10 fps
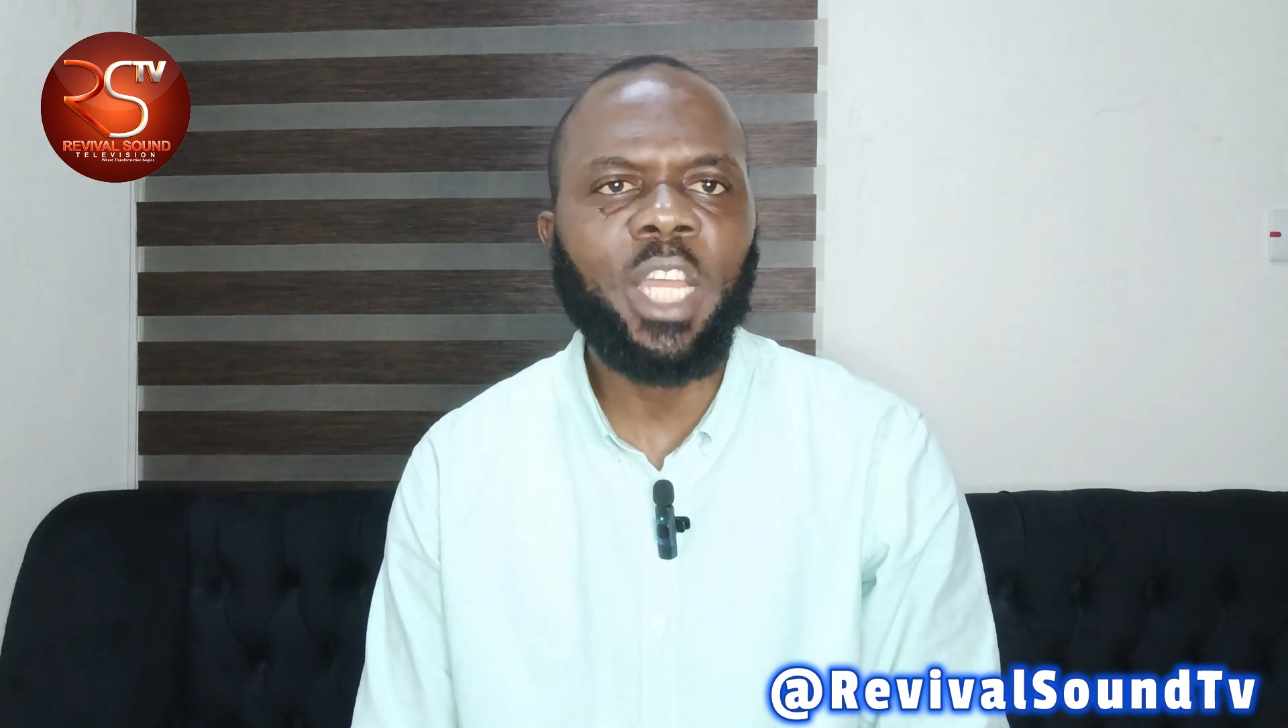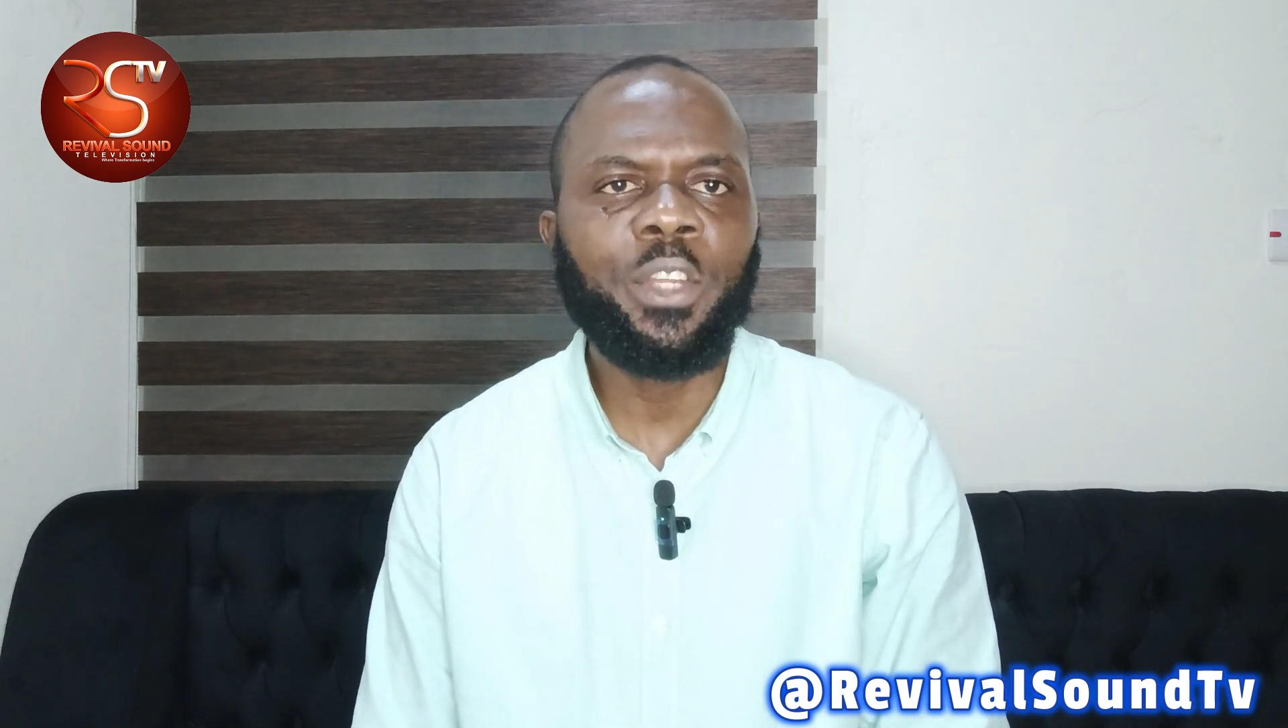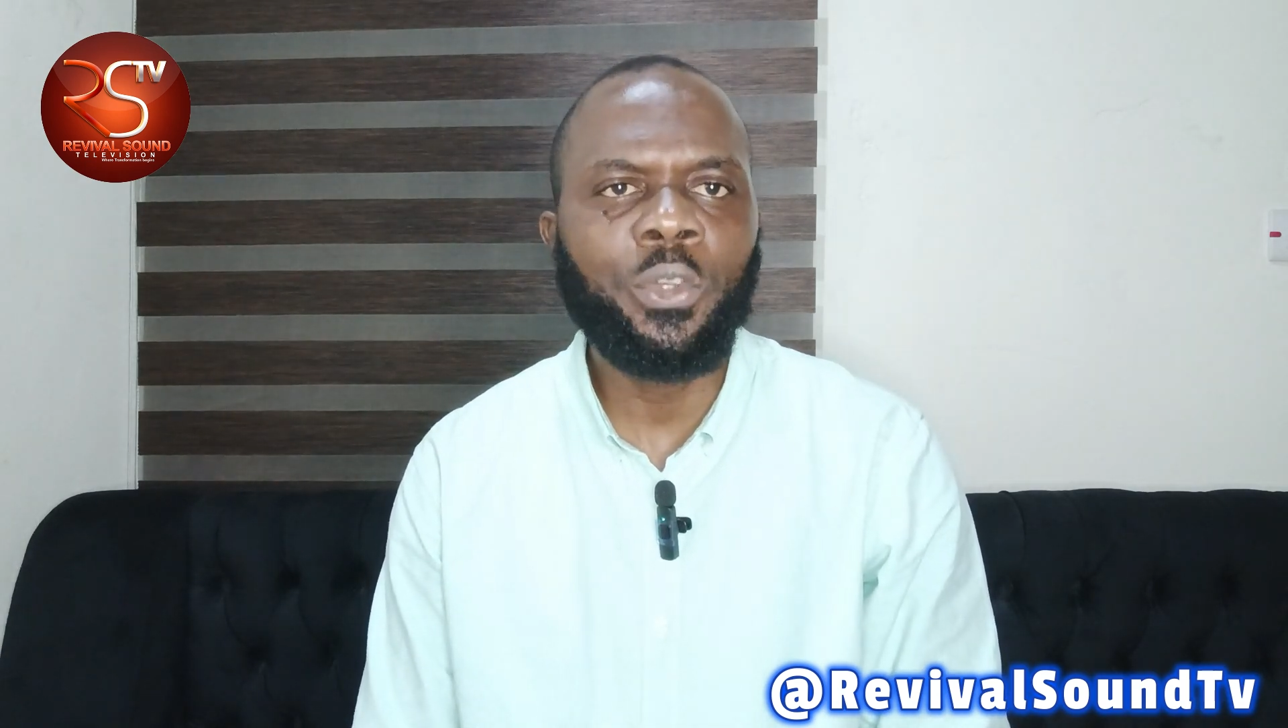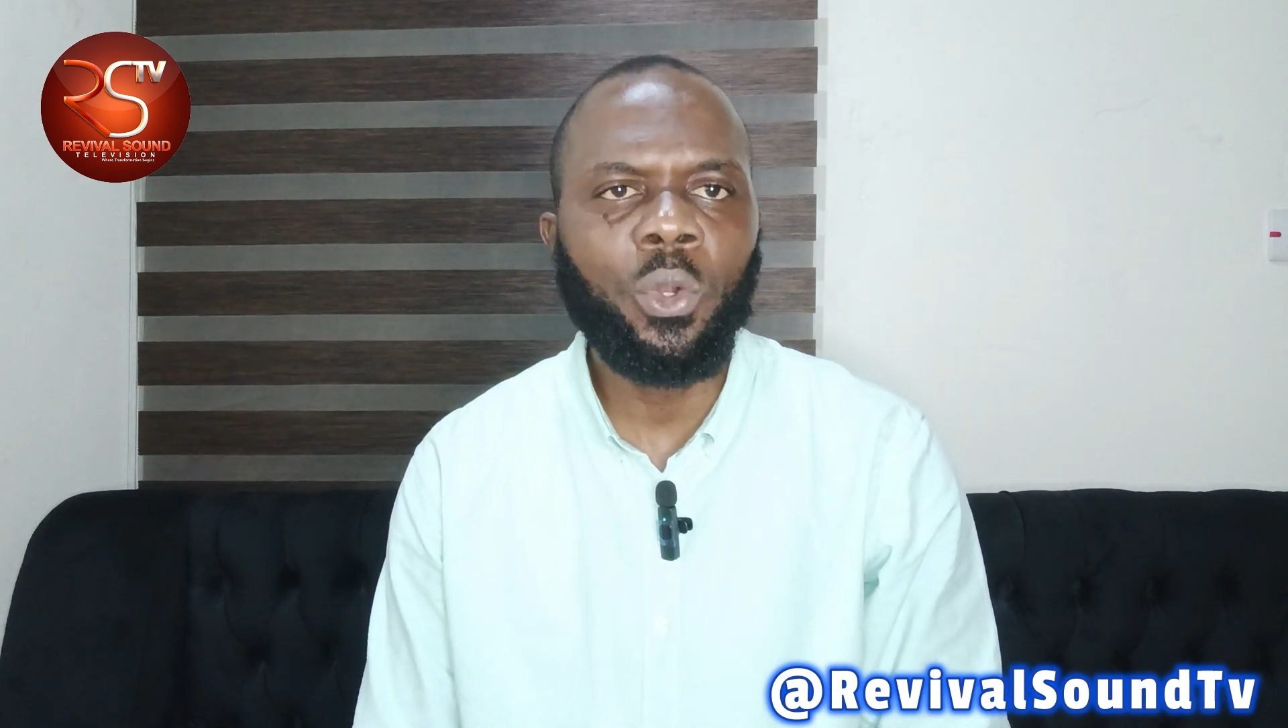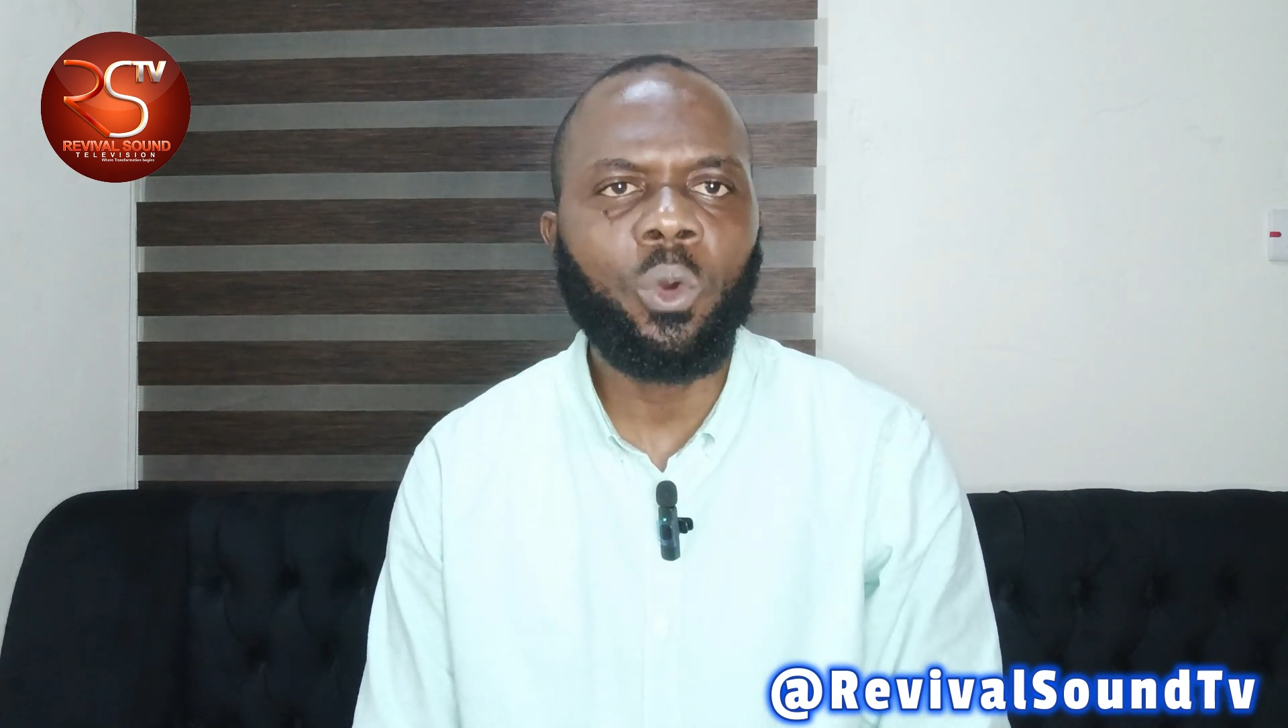
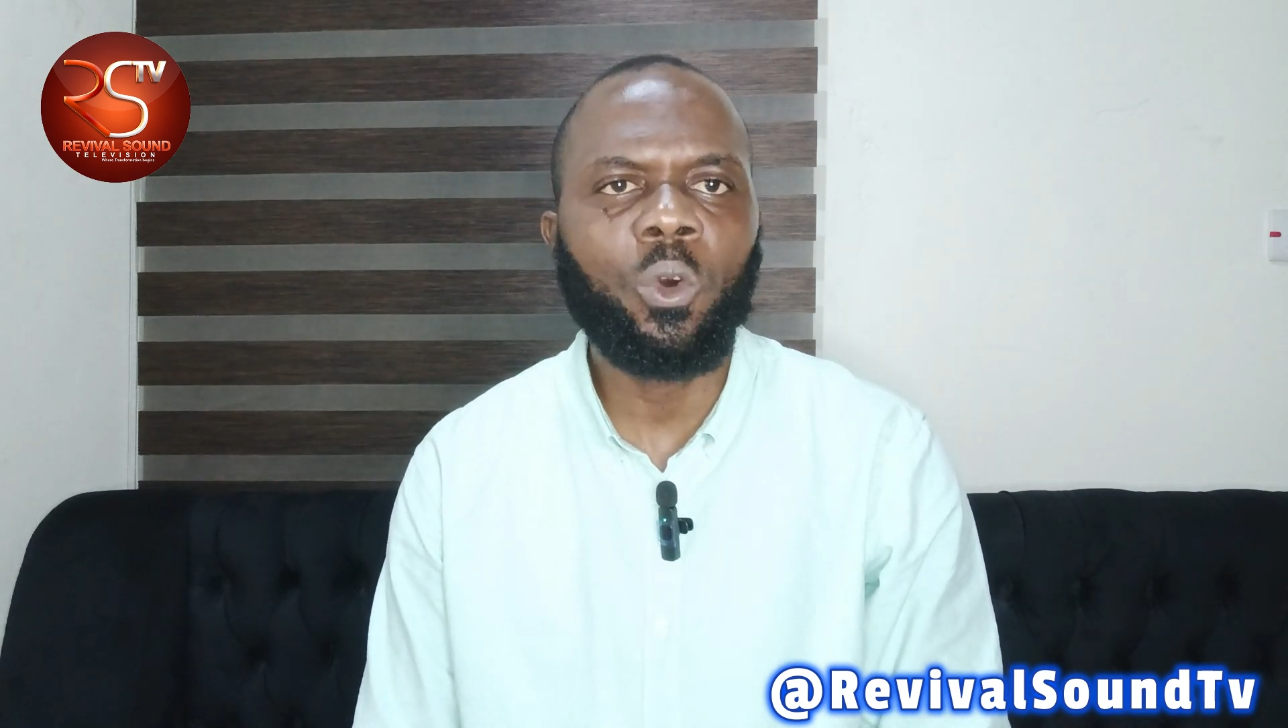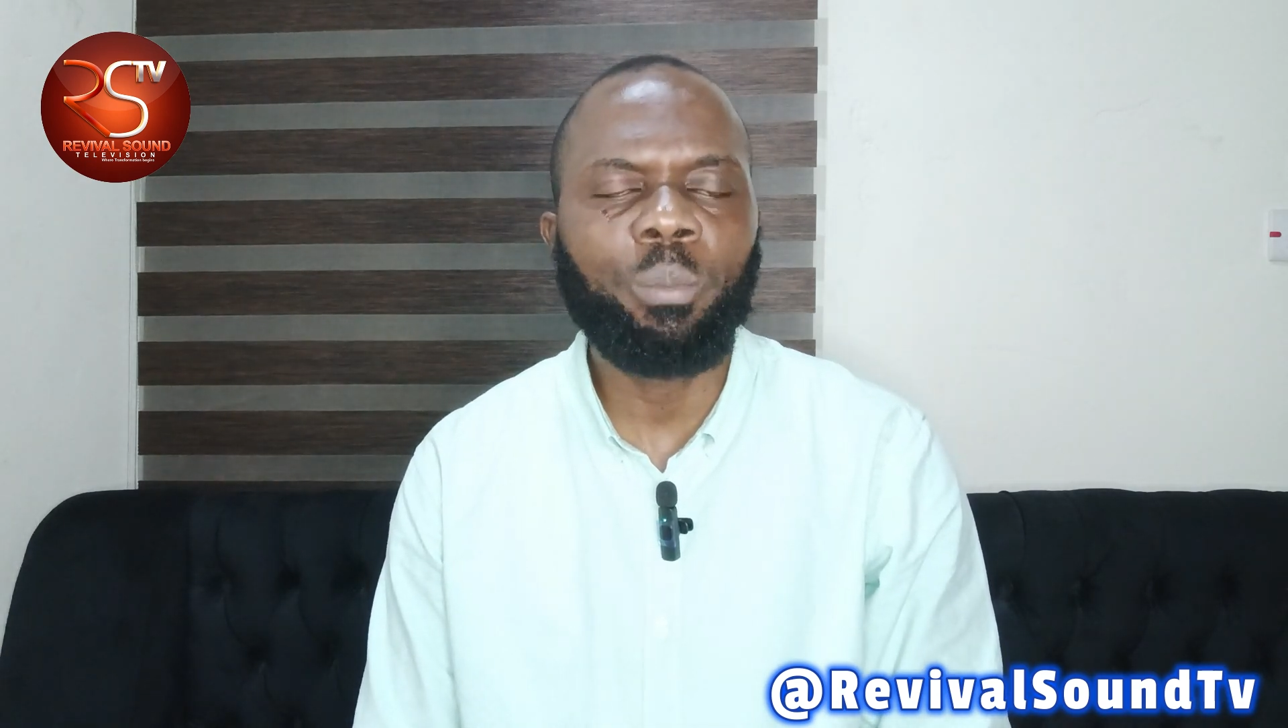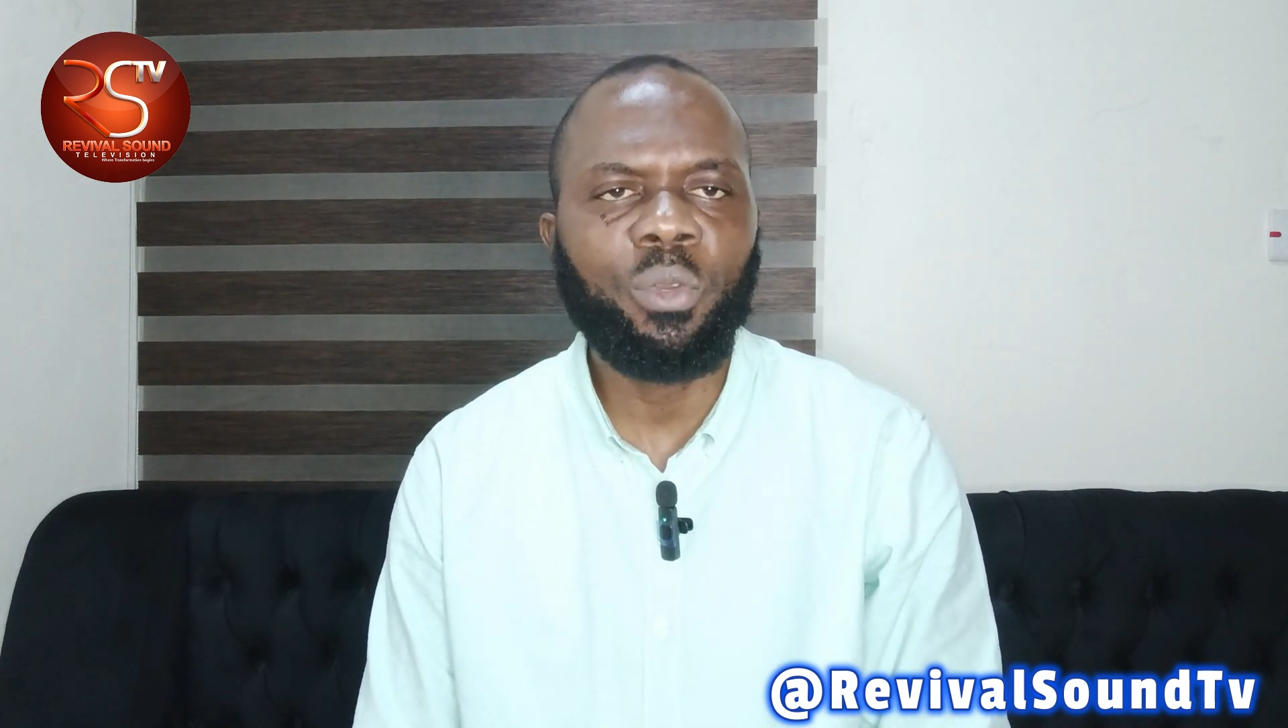I know